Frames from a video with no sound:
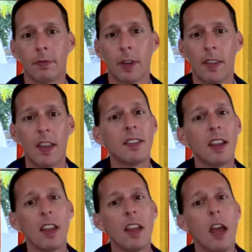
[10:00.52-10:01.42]
They
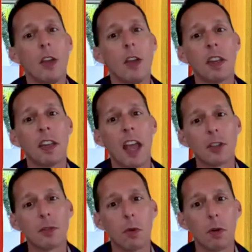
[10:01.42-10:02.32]
say you can
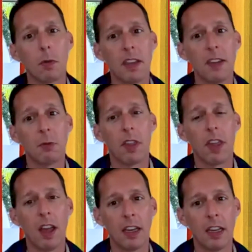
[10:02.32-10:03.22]
catch more bees with
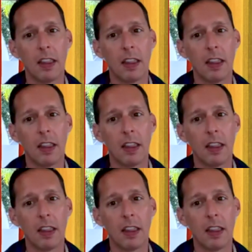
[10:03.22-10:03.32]
honey